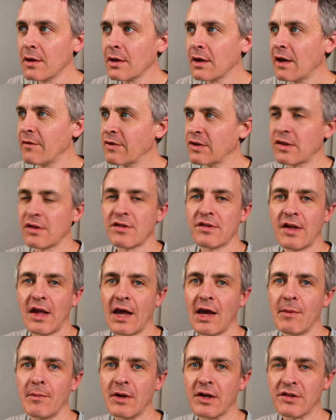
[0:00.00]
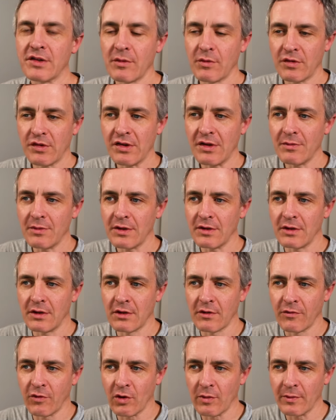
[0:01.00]
If it's a scam because they receive it in
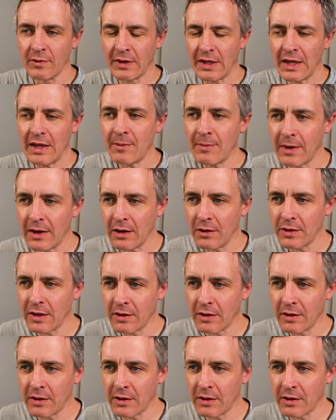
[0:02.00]
the form of an email,